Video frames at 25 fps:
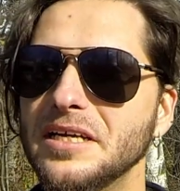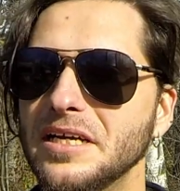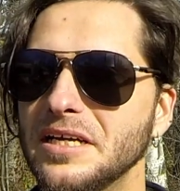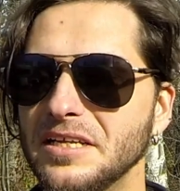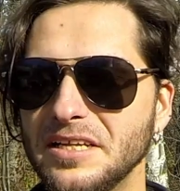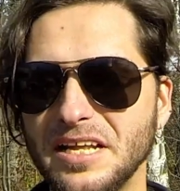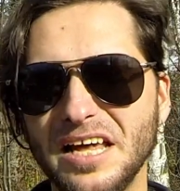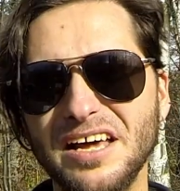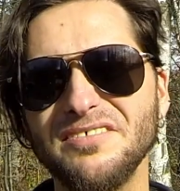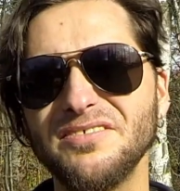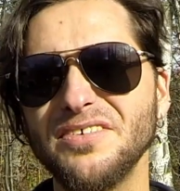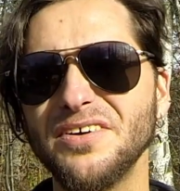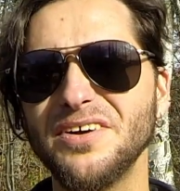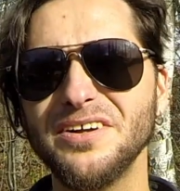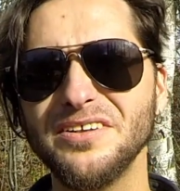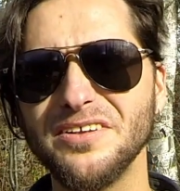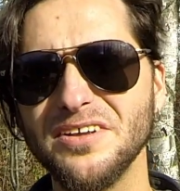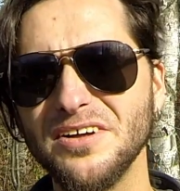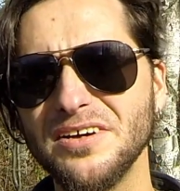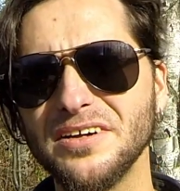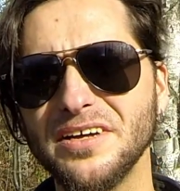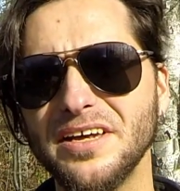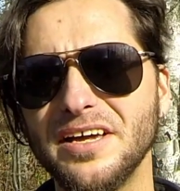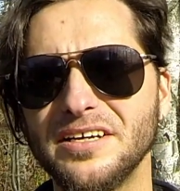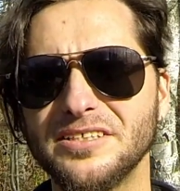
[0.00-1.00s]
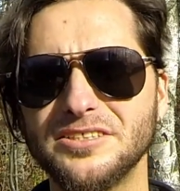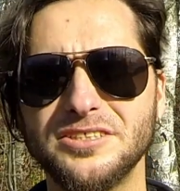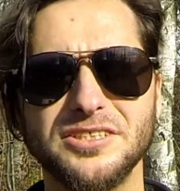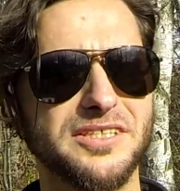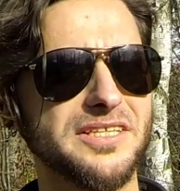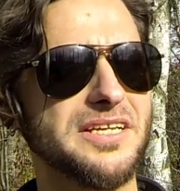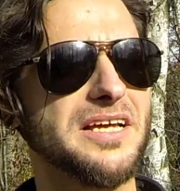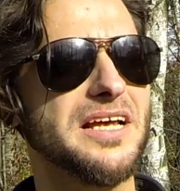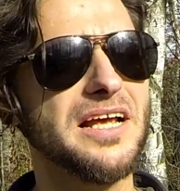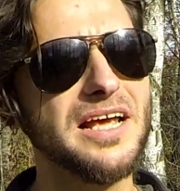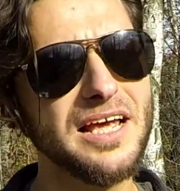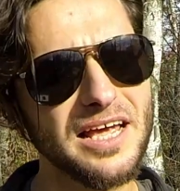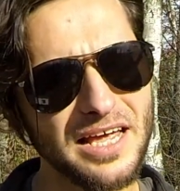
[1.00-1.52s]
not very long, actually.
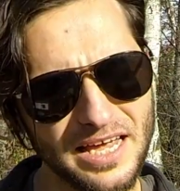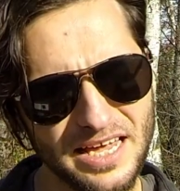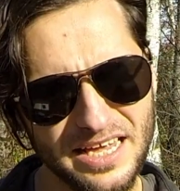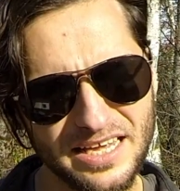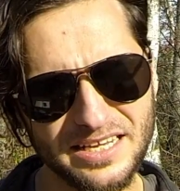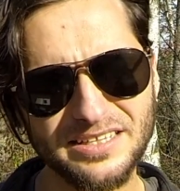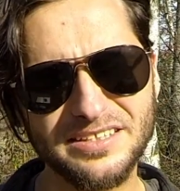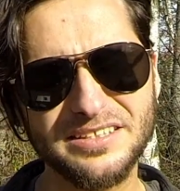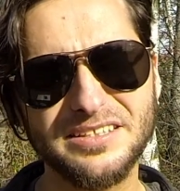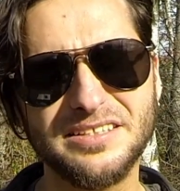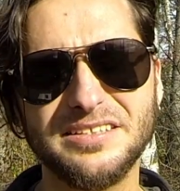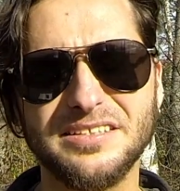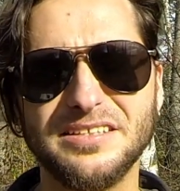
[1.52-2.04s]
It